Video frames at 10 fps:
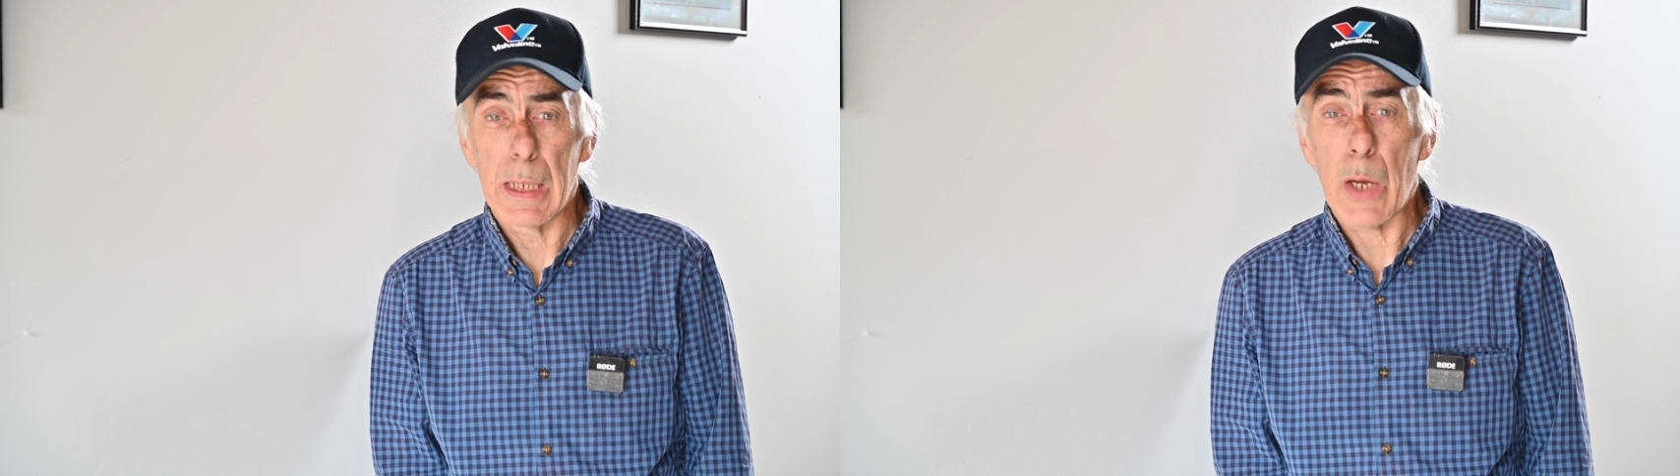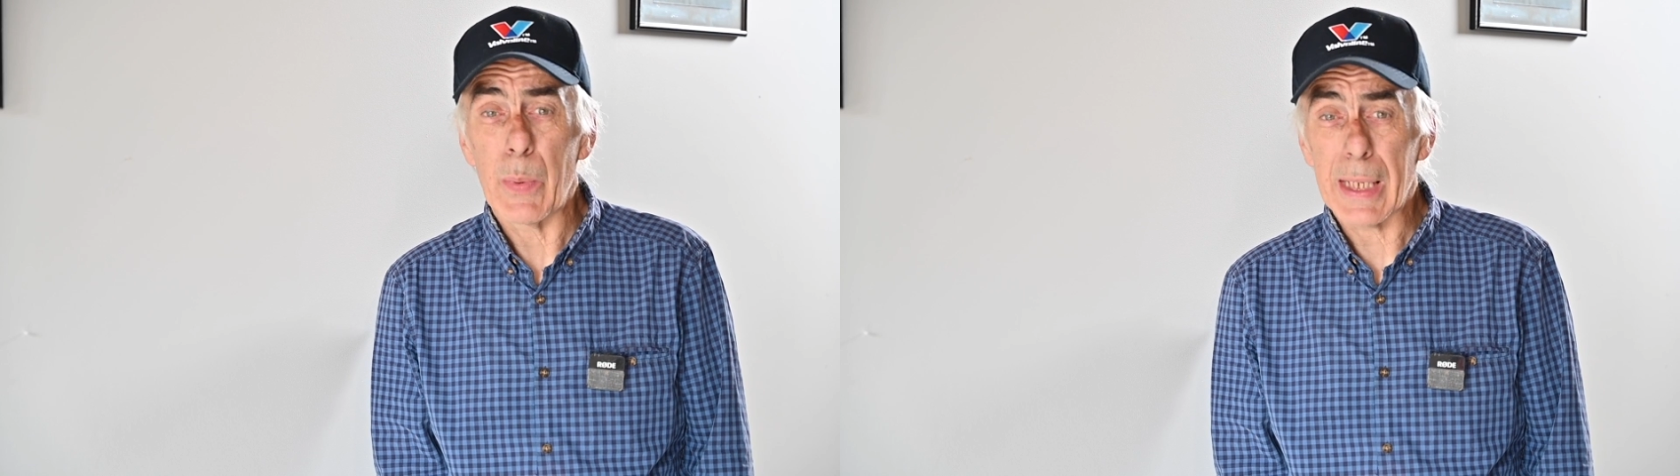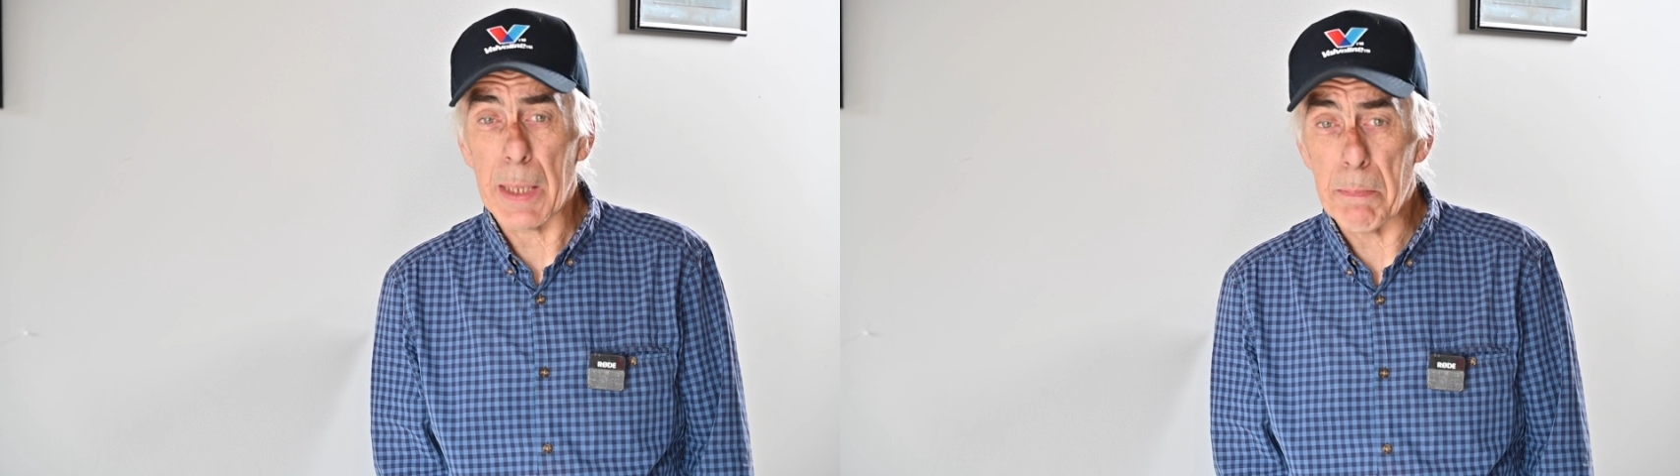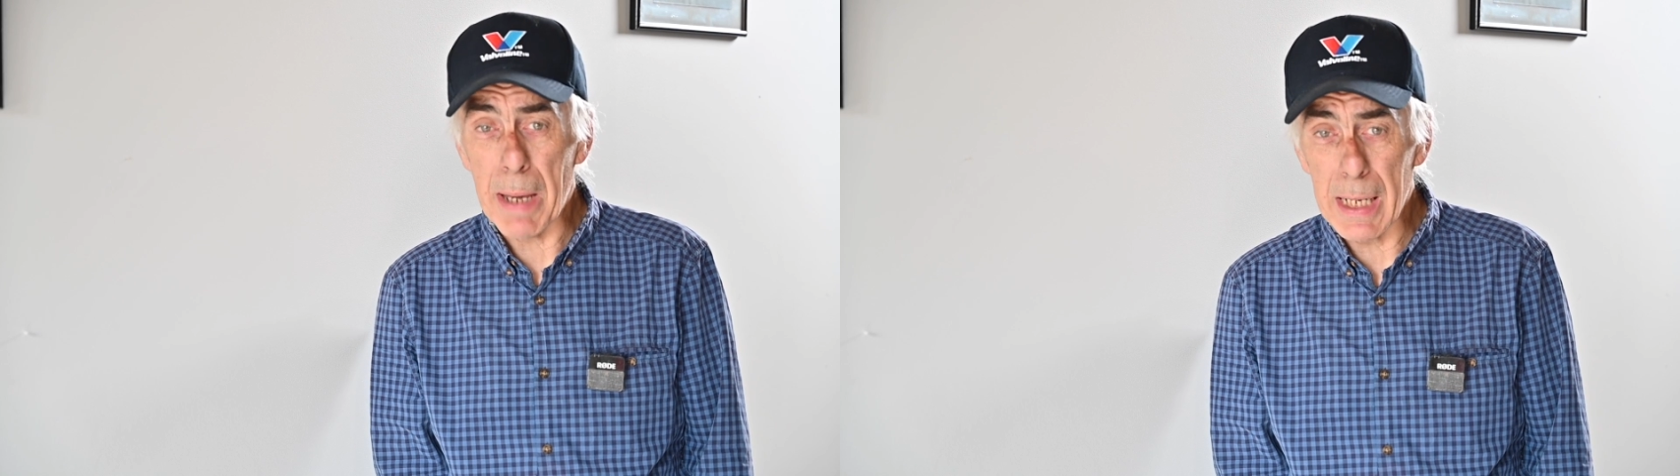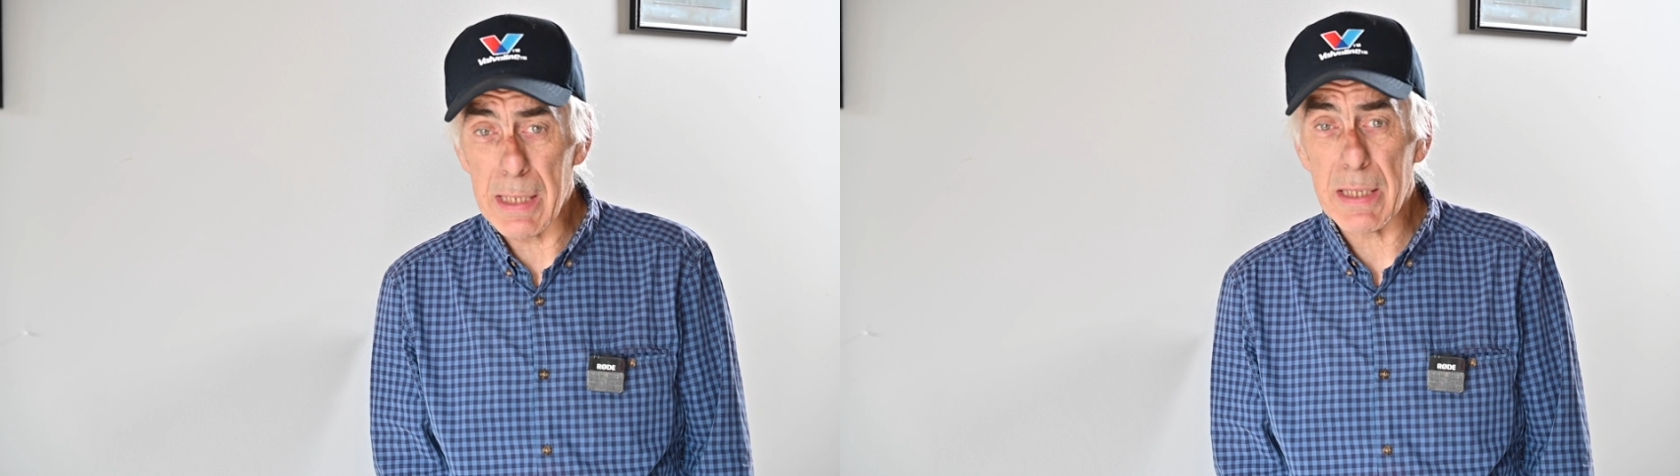And we can
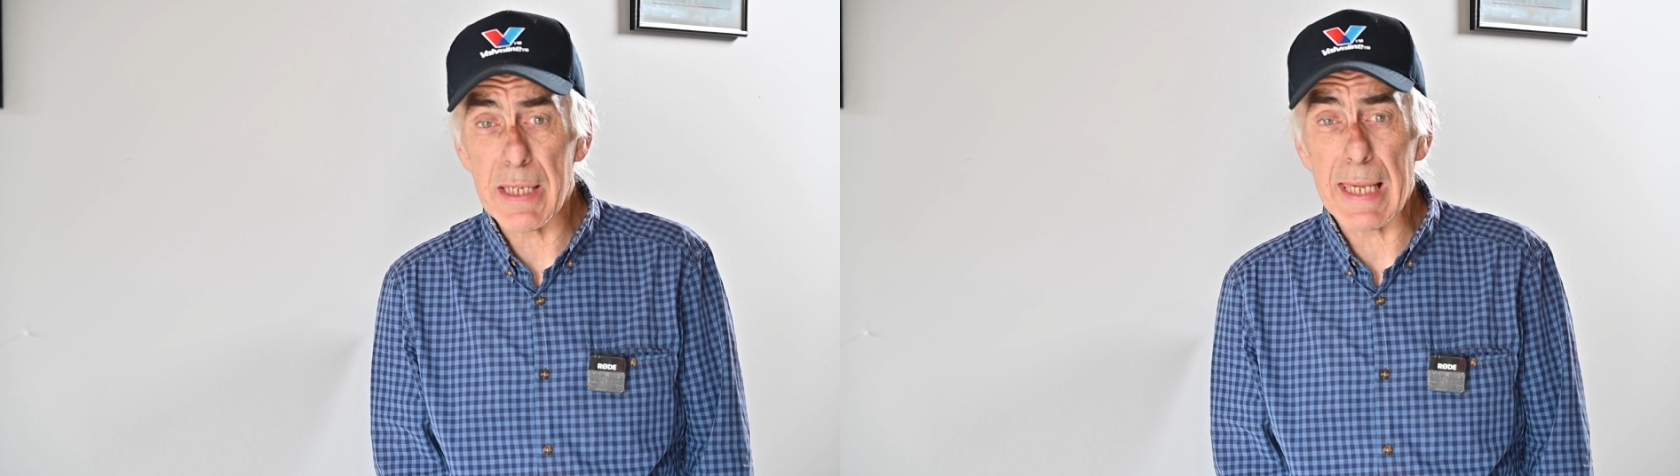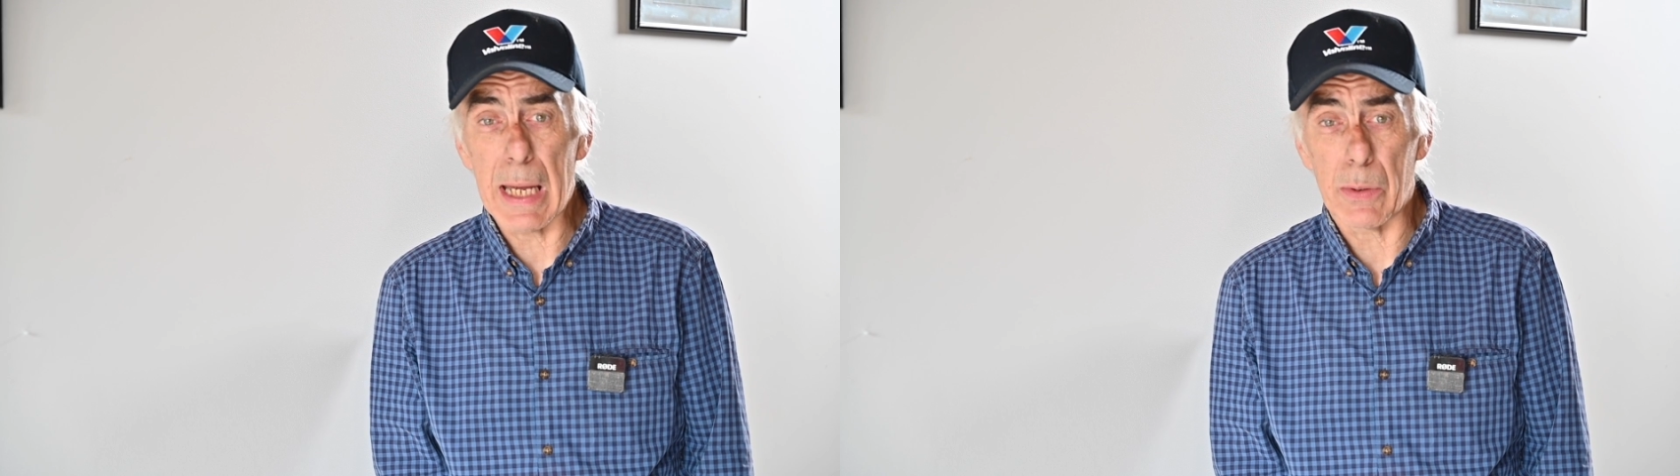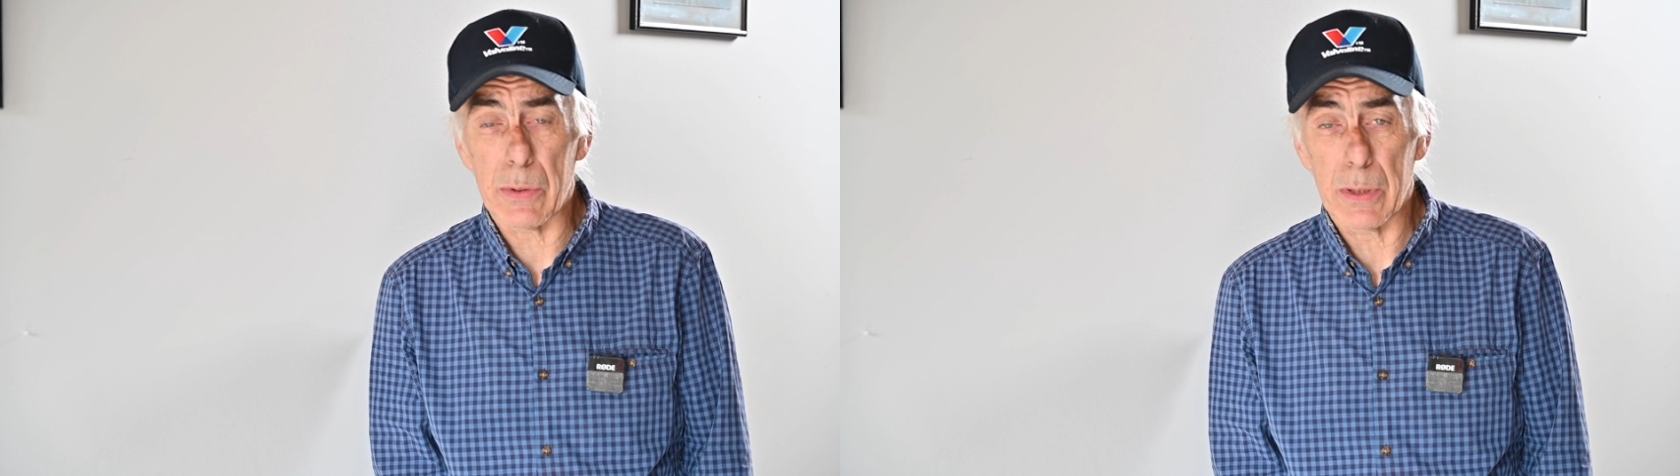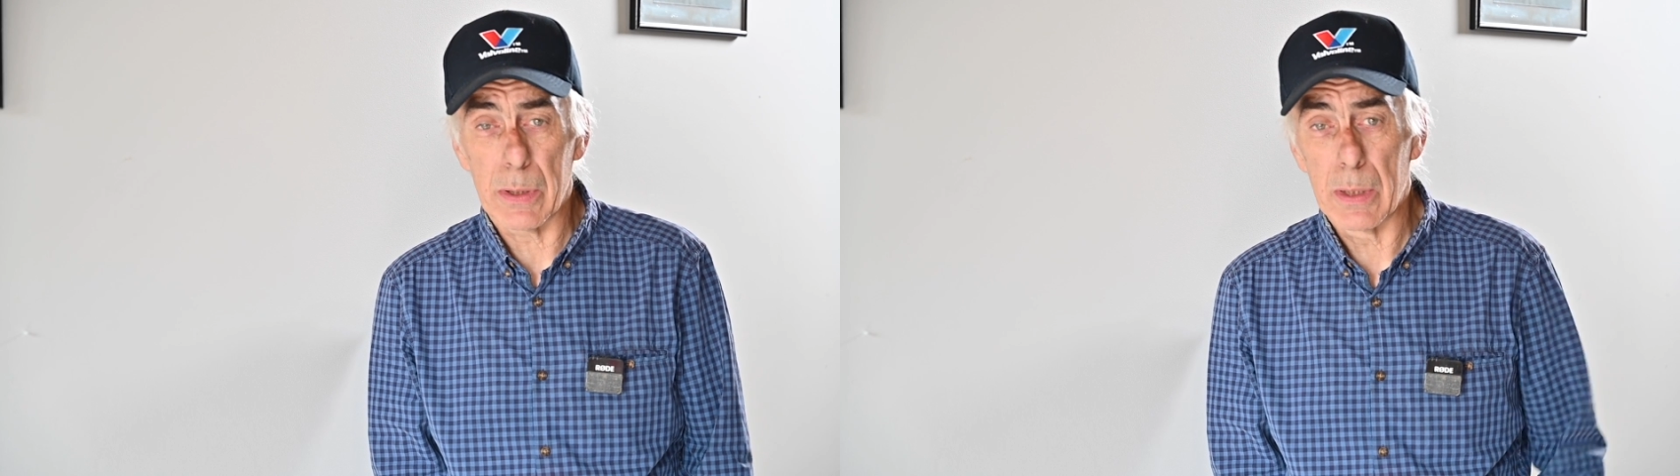balance this out